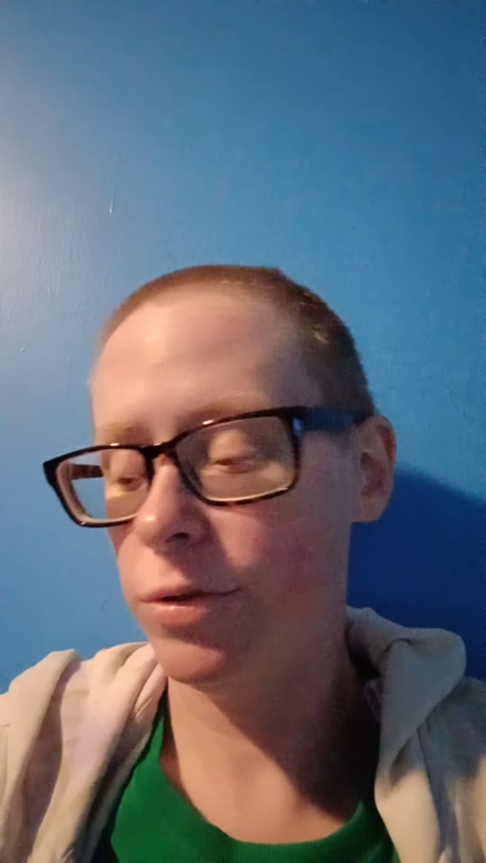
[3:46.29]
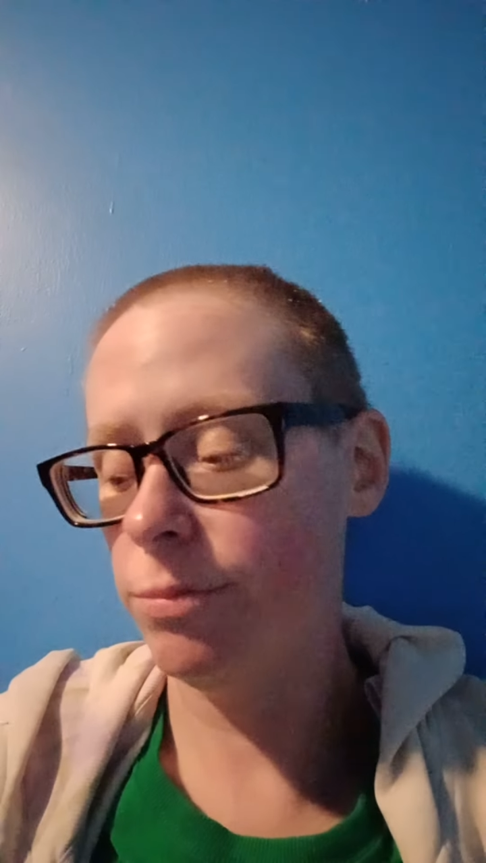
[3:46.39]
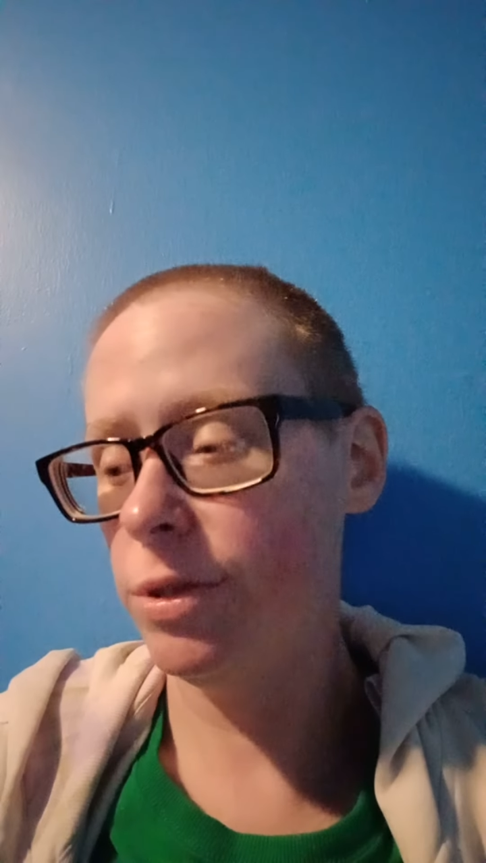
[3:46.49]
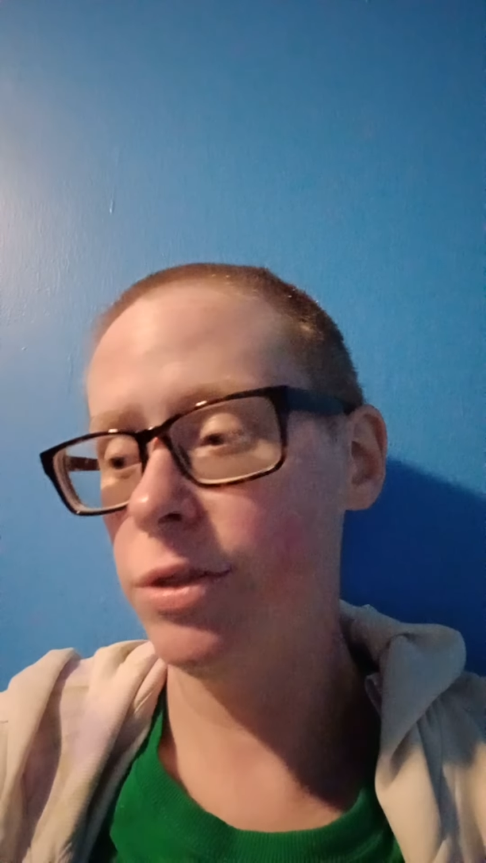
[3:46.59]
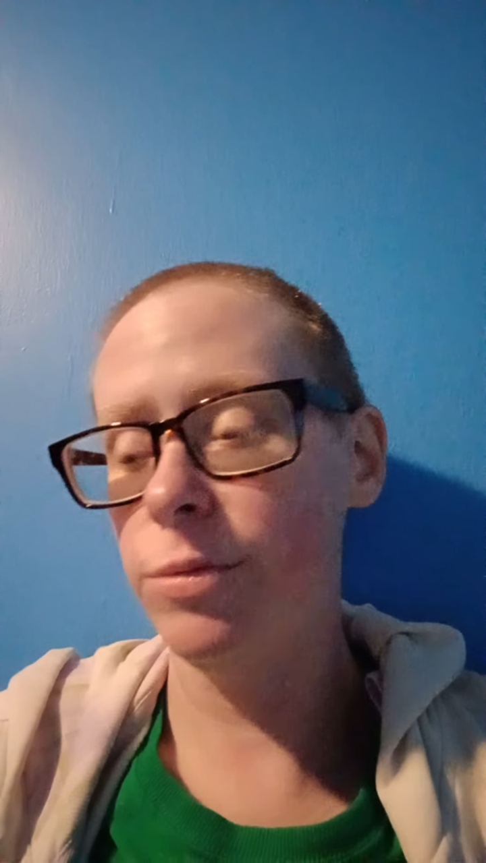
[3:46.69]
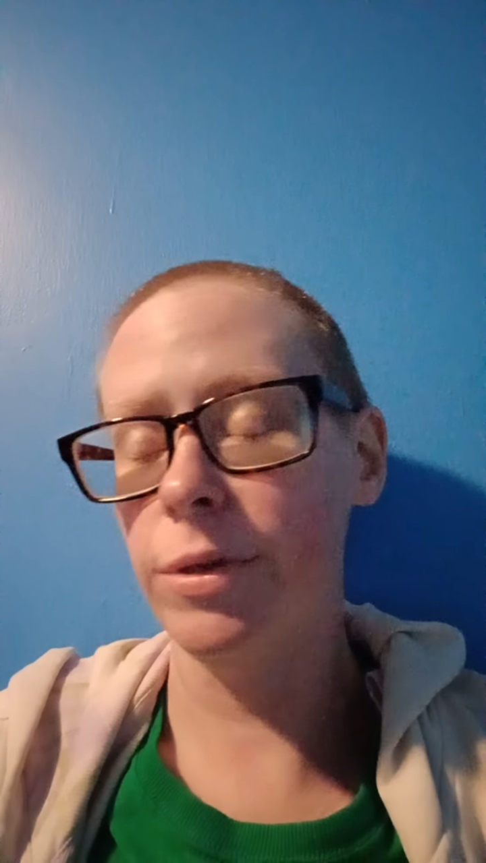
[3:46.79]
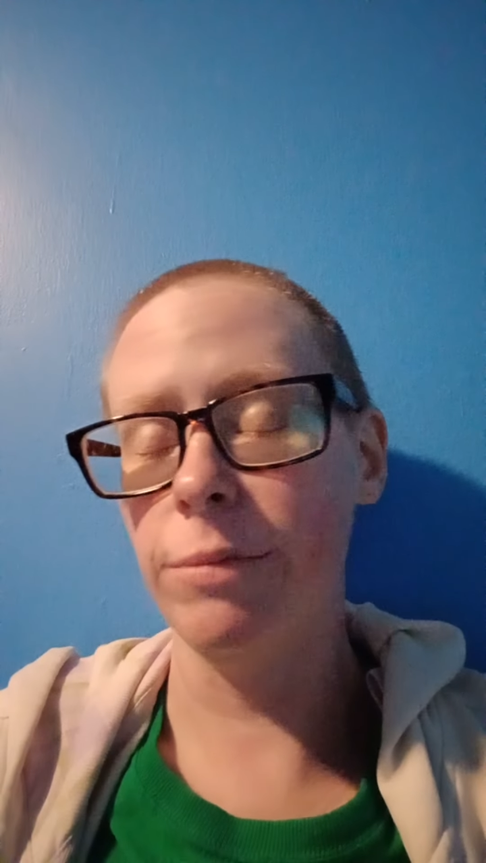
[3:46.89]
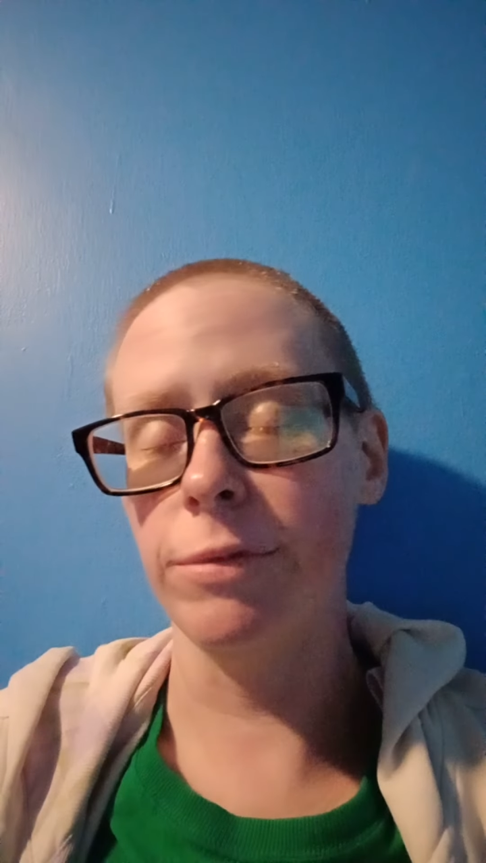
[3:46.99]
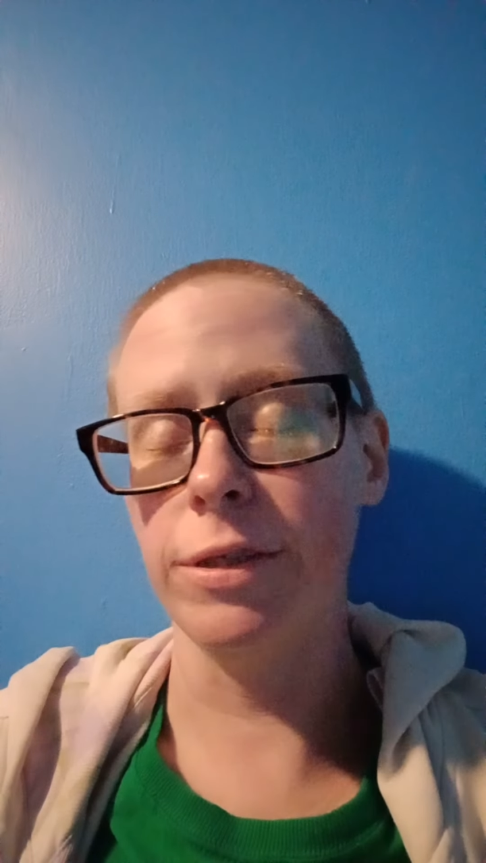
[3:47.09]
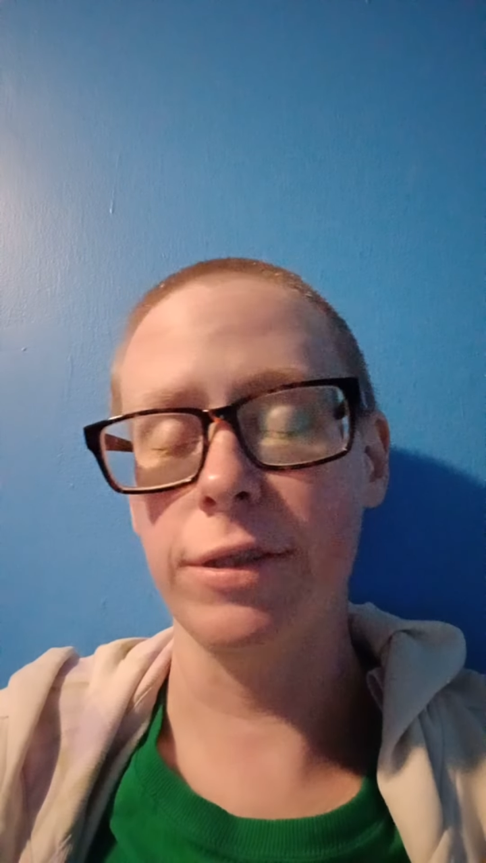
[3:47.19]
I'm going to do it.
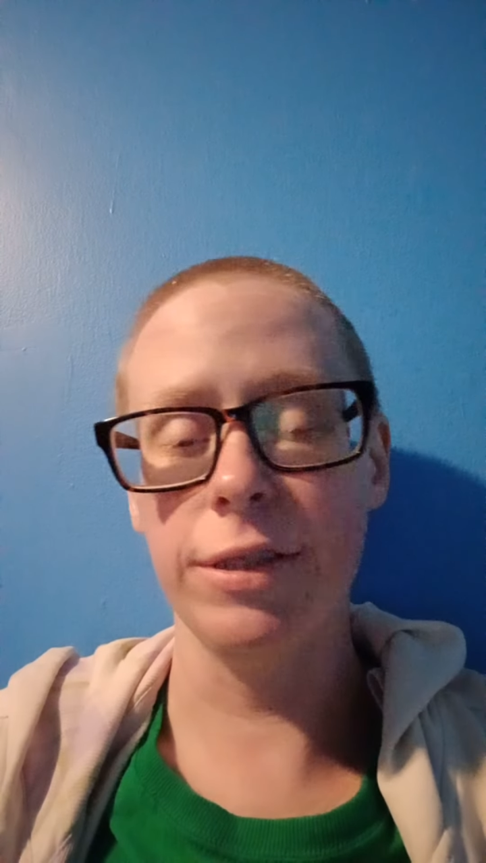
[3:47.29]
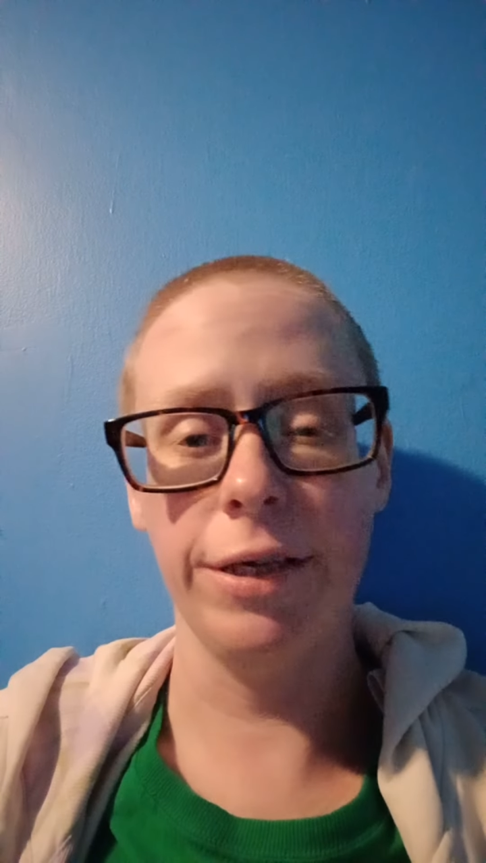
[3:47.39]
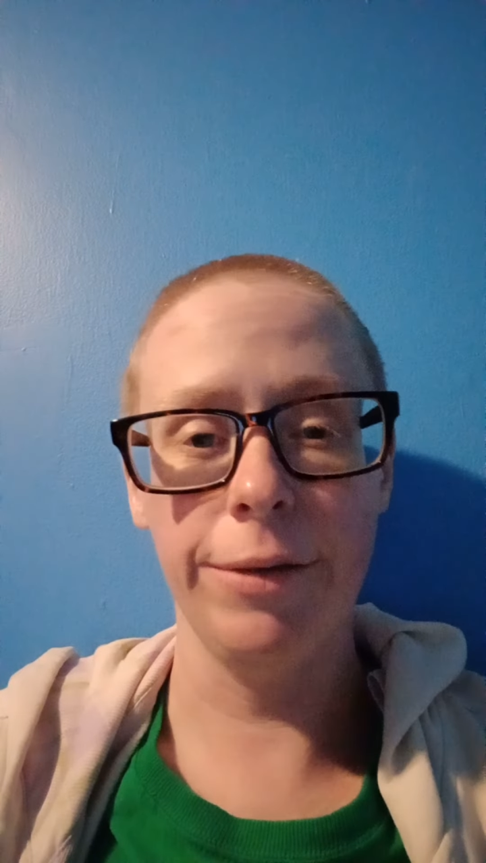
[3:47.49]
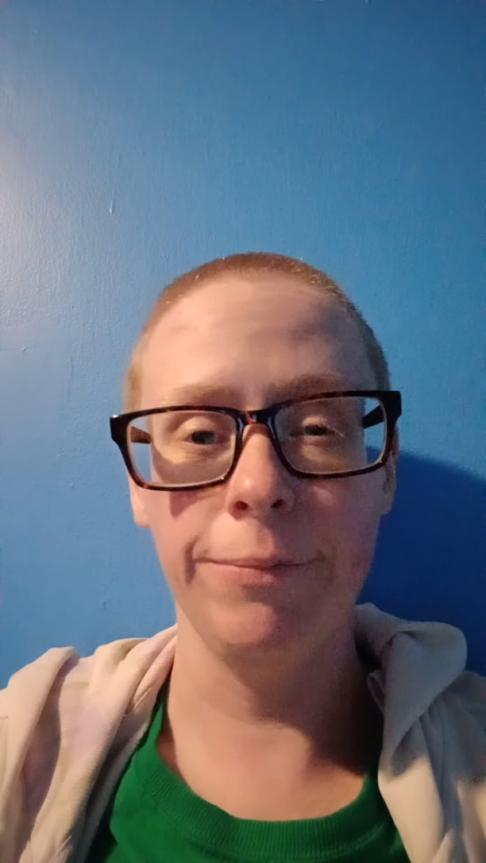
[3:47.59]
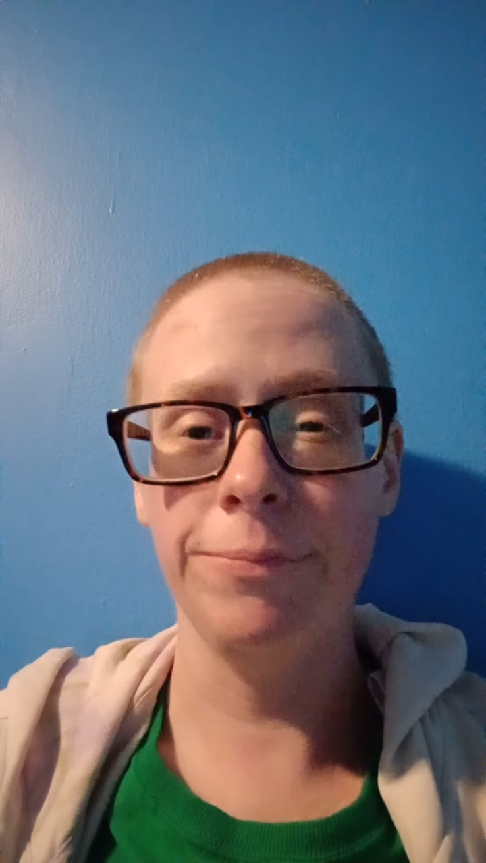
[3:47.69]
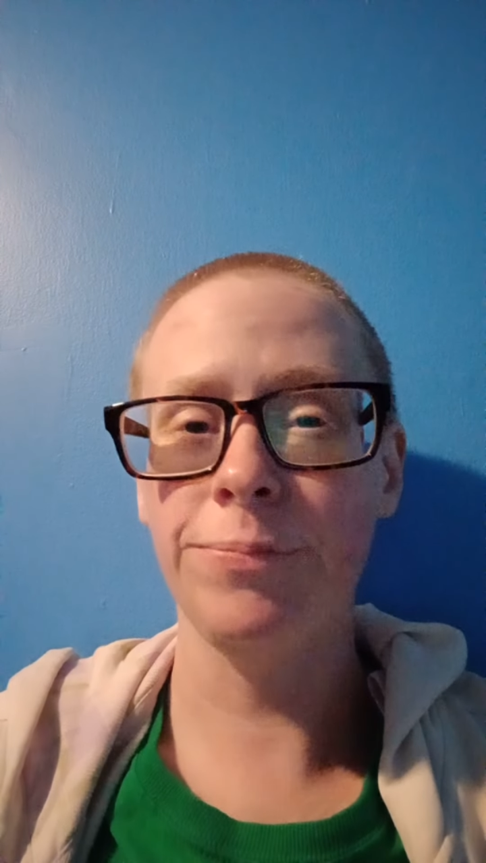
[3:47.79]
I'm going to say,